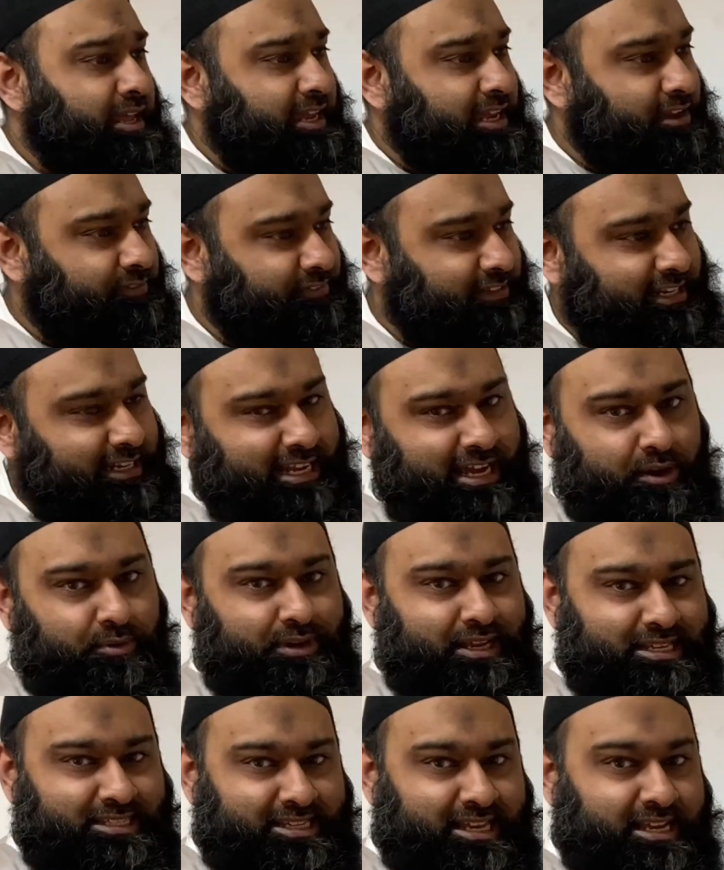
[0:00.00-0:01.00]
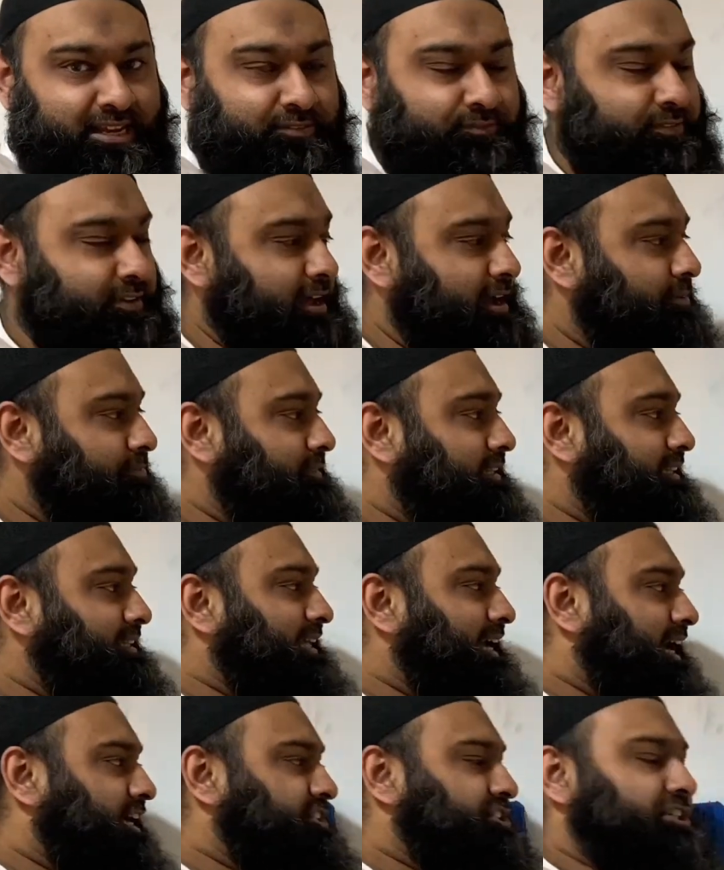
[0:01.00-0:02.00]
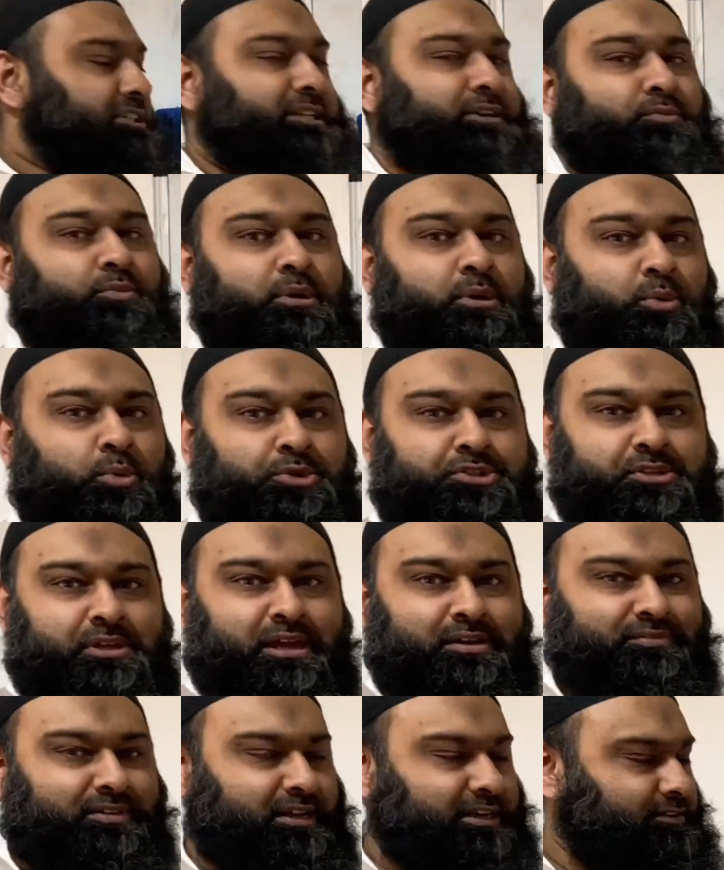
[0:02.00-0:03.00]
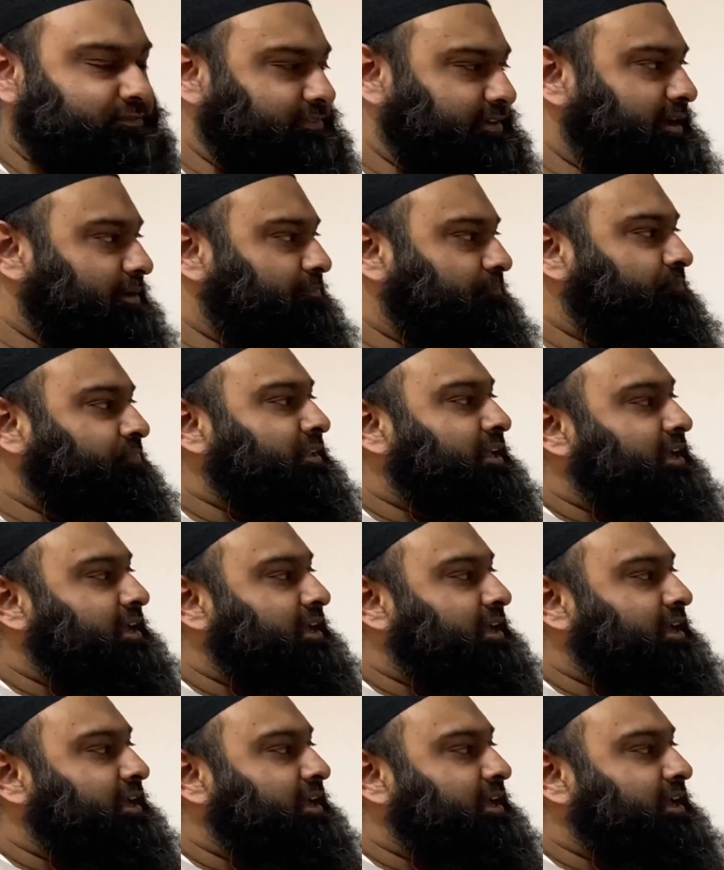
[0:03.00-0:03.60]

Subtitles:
If the noun has alif lam, then the adjective will also have alif lam.